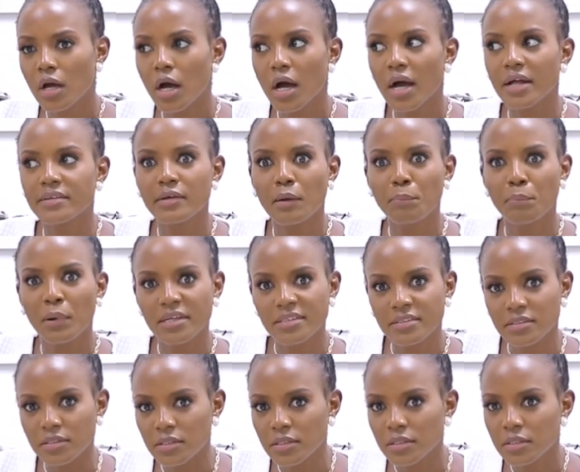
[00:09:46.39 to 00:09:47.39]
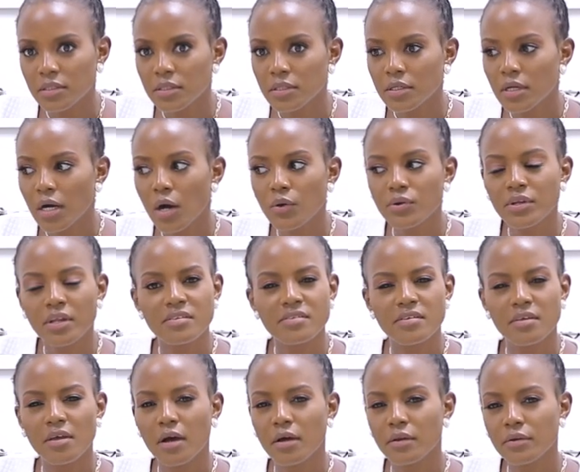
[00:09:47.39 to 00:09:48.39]
At a party, how does
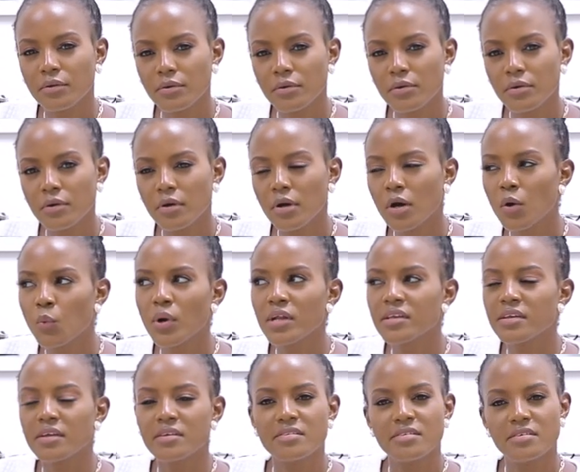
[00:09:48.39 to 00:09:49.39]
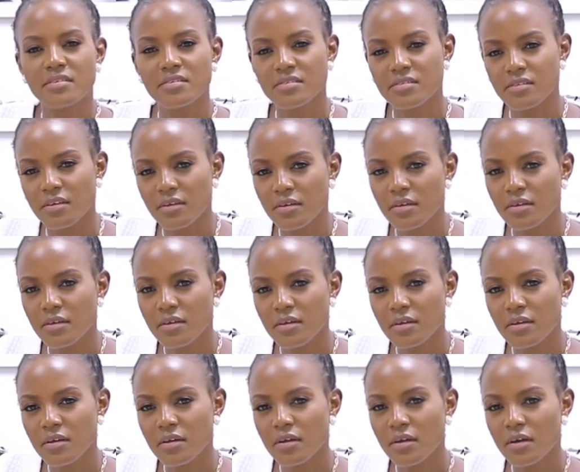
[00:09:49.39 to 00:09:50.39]
he handle? What does he say,
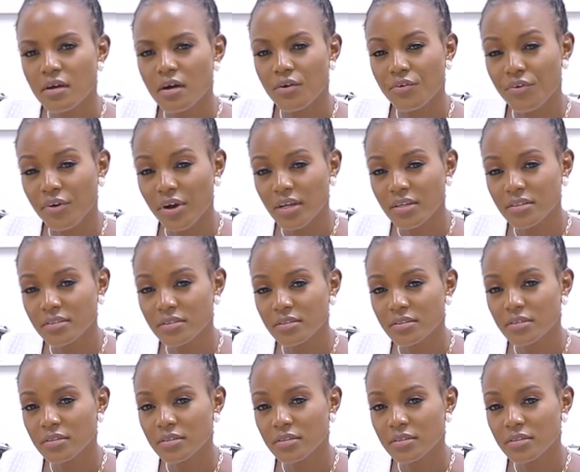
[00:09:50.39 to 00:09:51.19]
right?